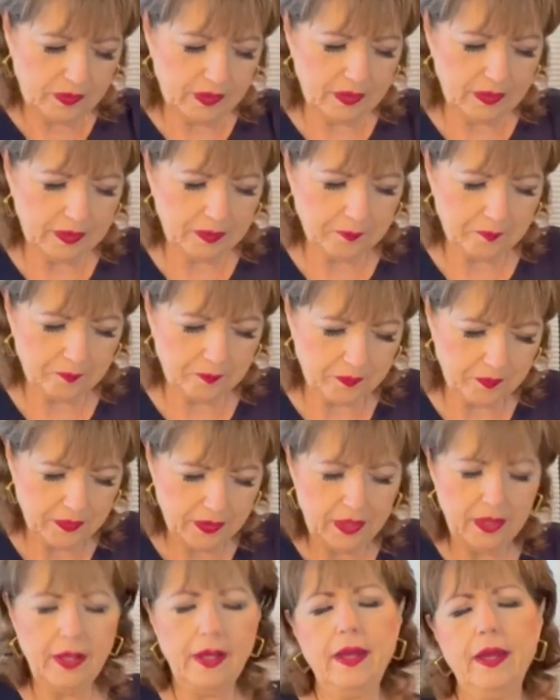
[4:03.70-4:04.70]

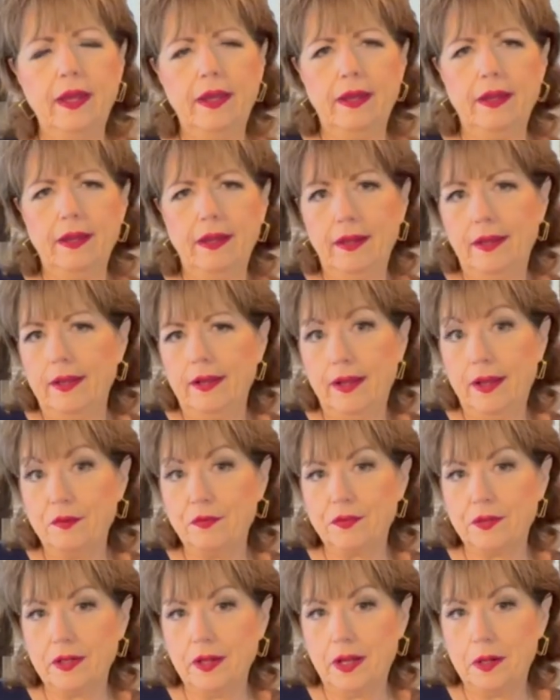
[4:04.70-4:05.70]
And I
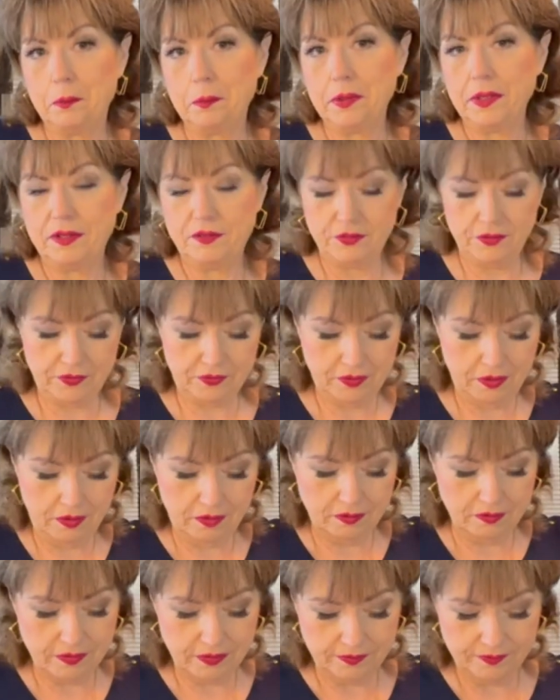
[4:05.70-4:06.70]
forgot a pinch of
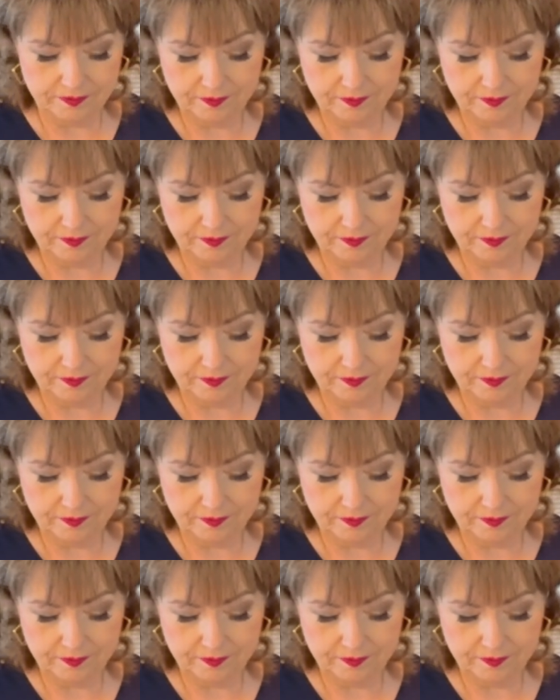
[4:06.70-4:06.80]
salt.